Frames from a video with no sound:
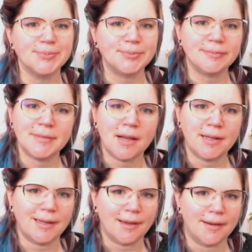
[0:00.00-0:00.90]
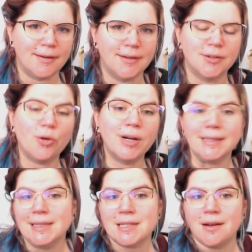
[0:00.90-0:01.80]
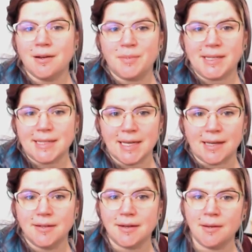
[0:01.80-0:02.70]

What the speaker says: Not in Canada, or at least not in BC.